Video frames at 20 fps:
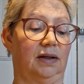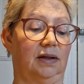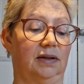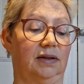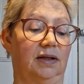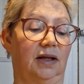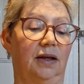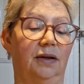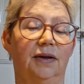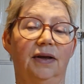
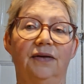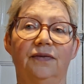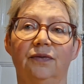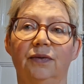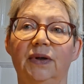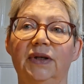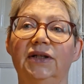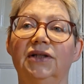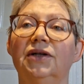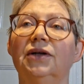So if
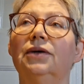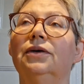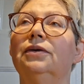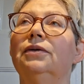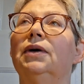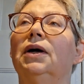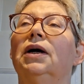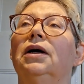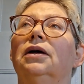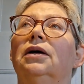we
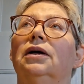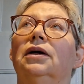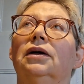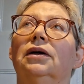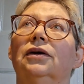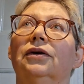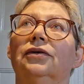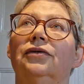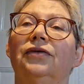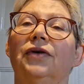do
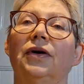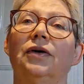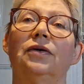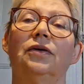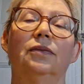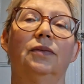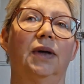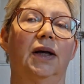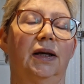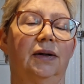grow
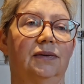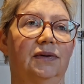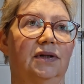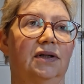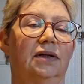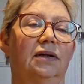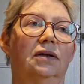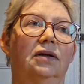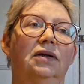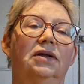them
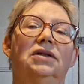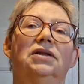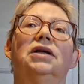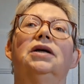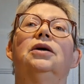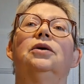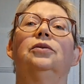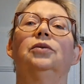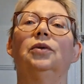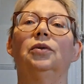outside,
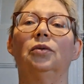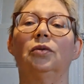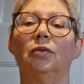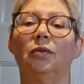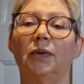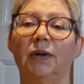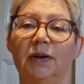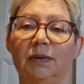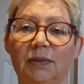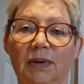we will
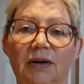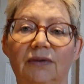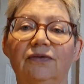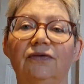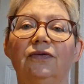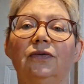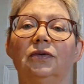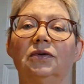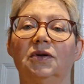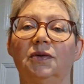be
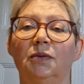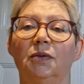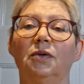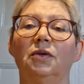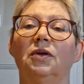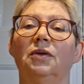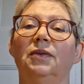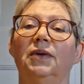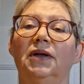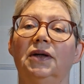mindful to
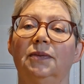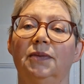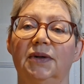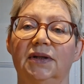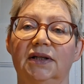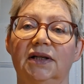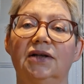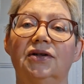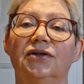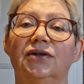put them in a
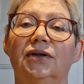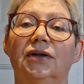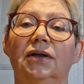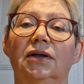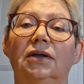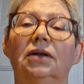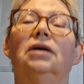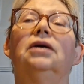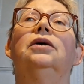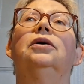
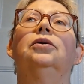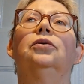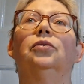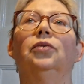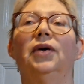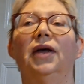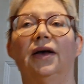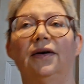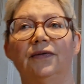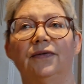position.
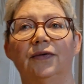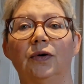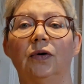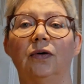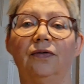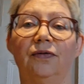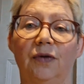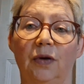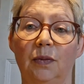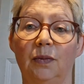We have
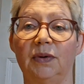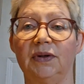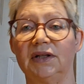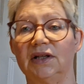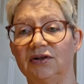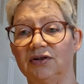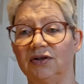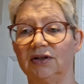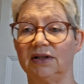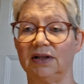got a few
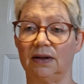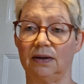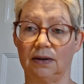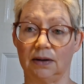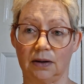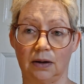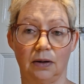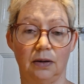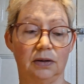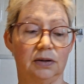positions in the
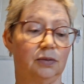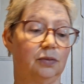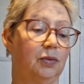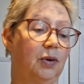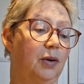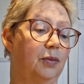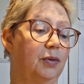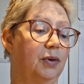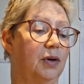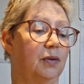garden
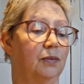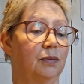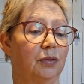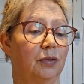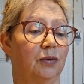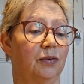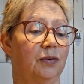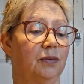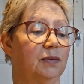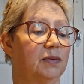where we can
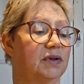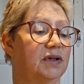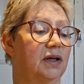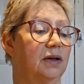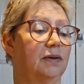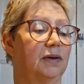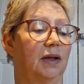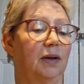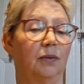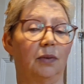put them so
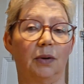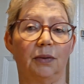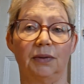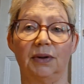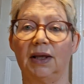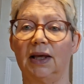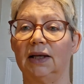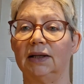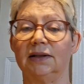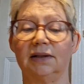they won't
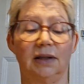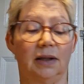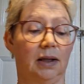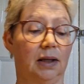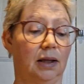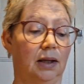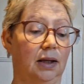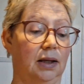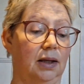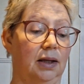get
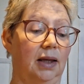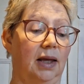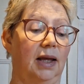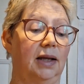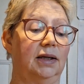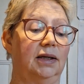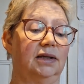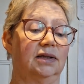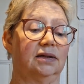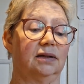
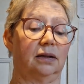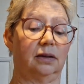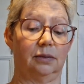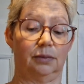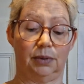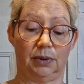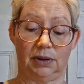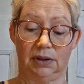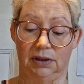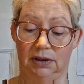any
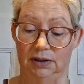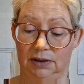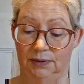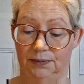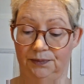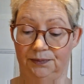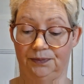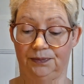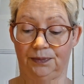sunburn.